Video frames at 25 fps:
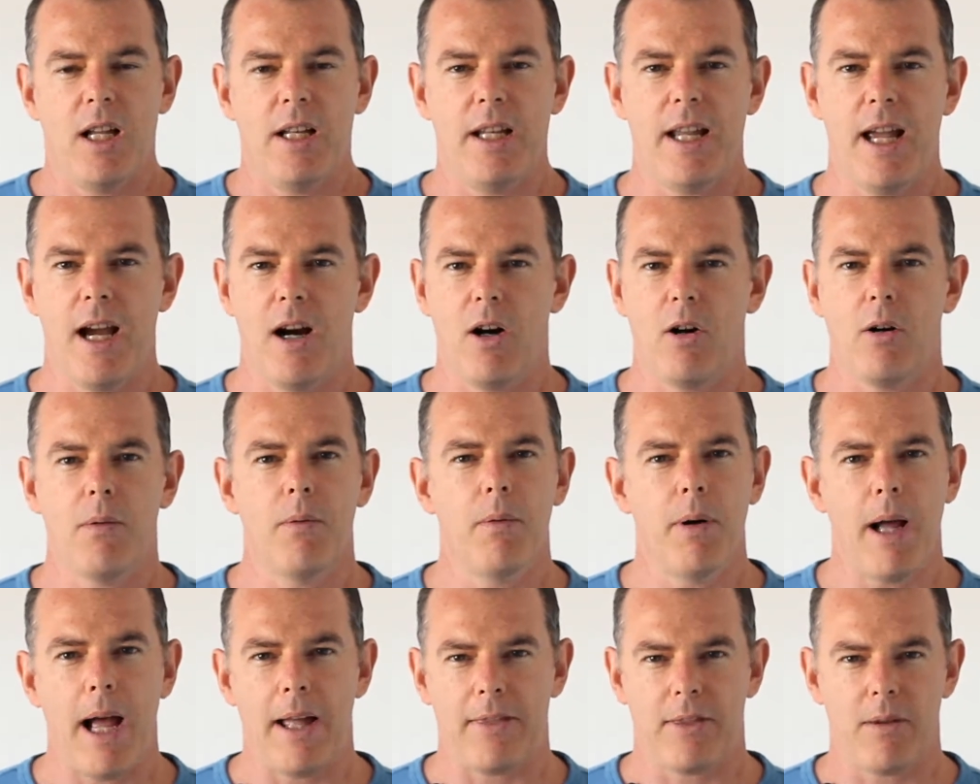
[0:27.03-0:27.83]

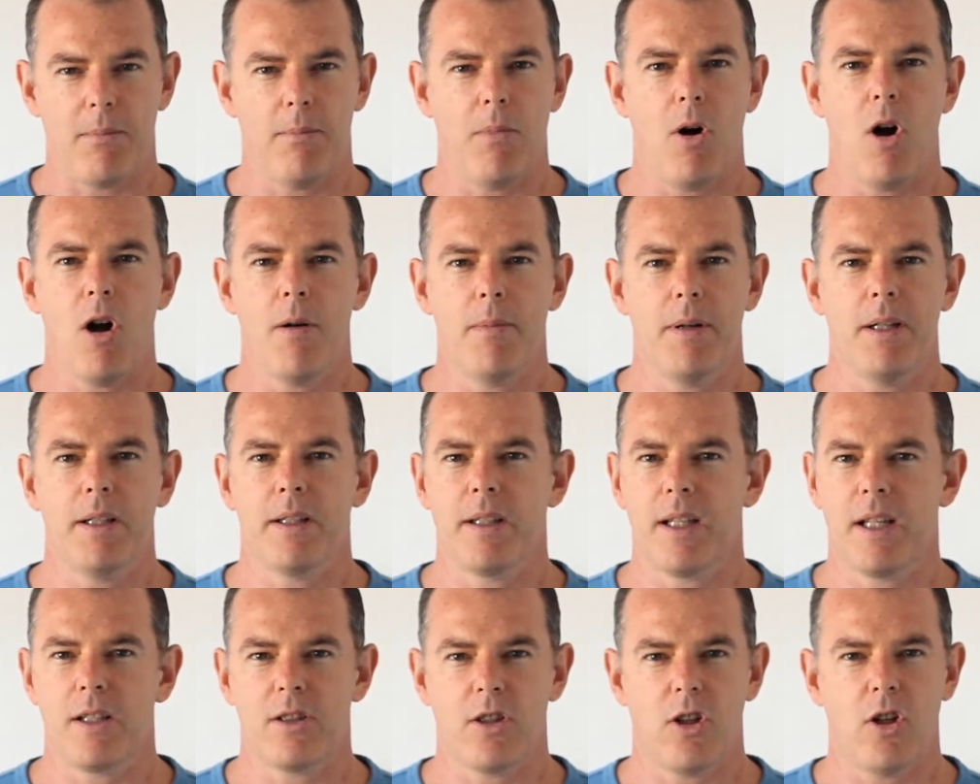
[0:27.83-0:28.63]
Now, at the
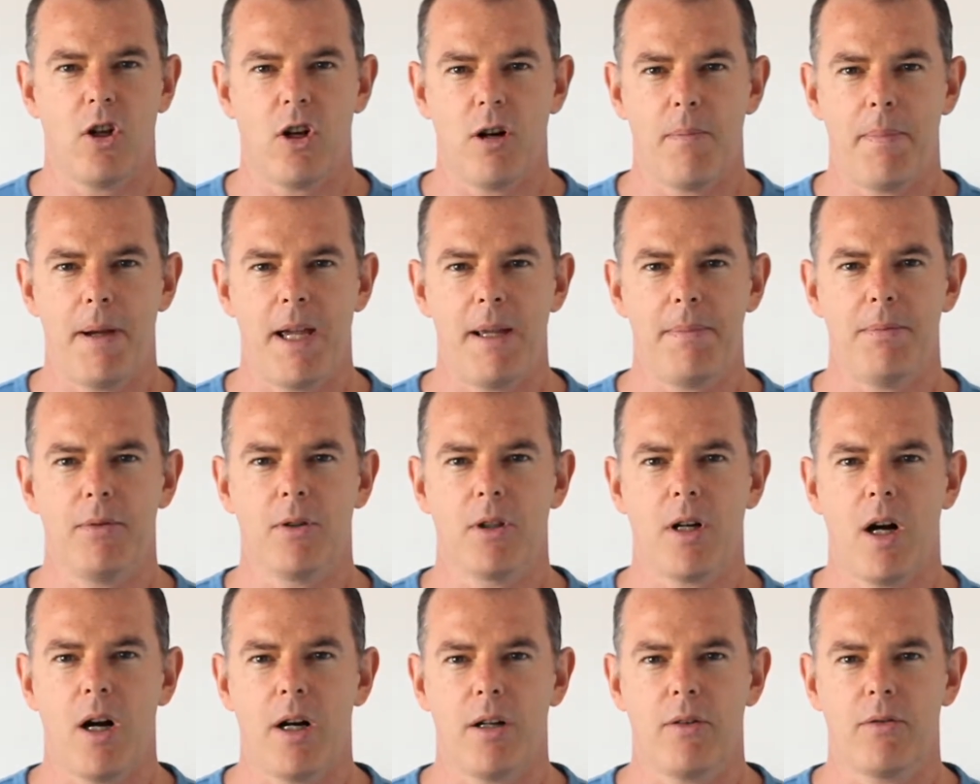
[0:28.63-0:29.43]
moment, there's a lot of people
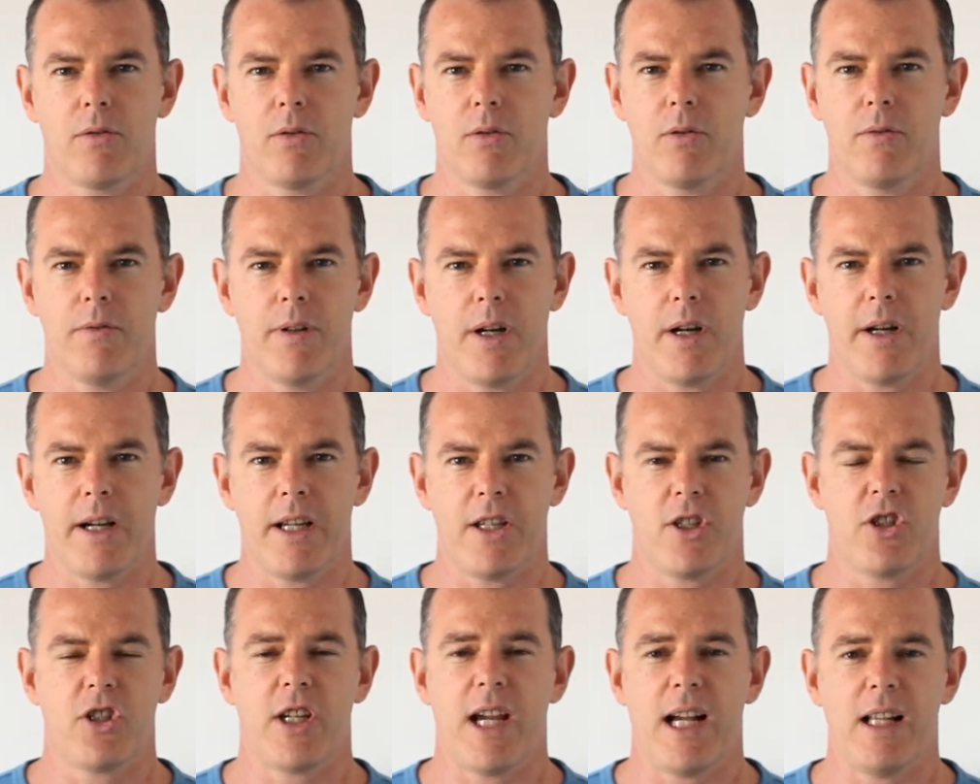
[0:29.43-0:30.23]
going through
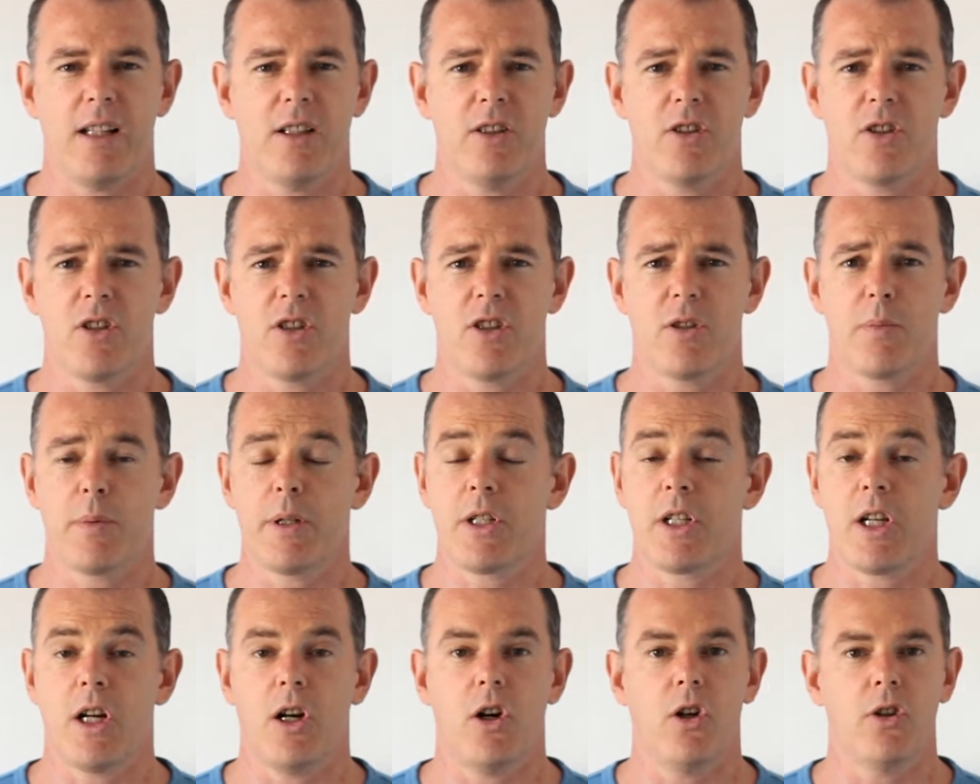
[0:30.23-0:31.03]
various challenges
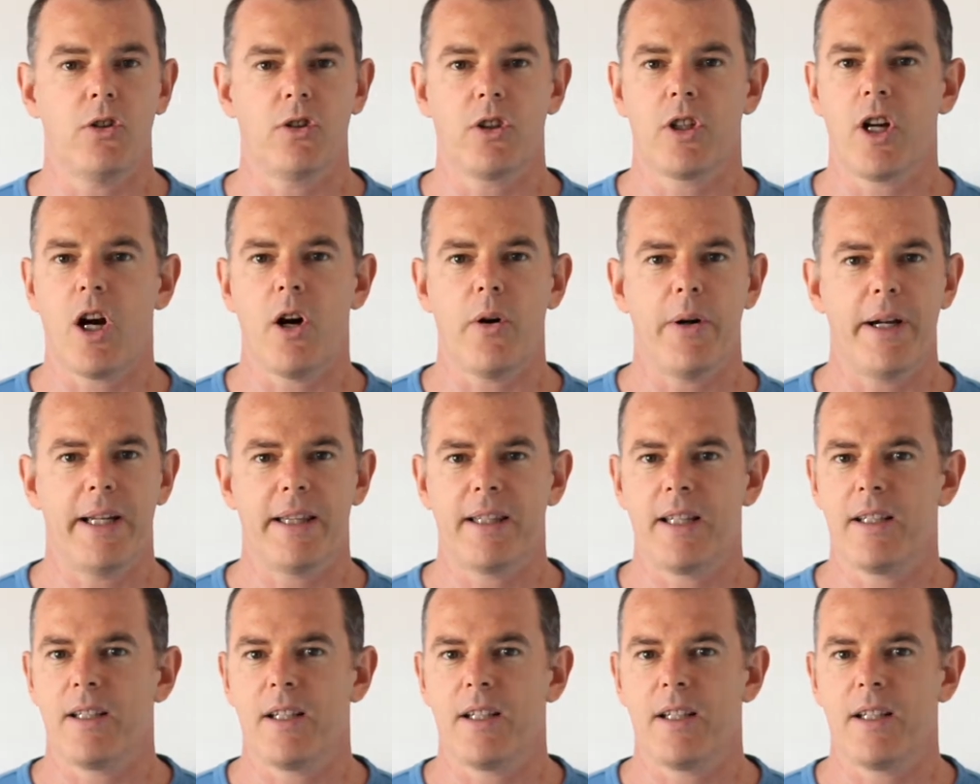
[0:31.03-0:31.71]
which are ongoing.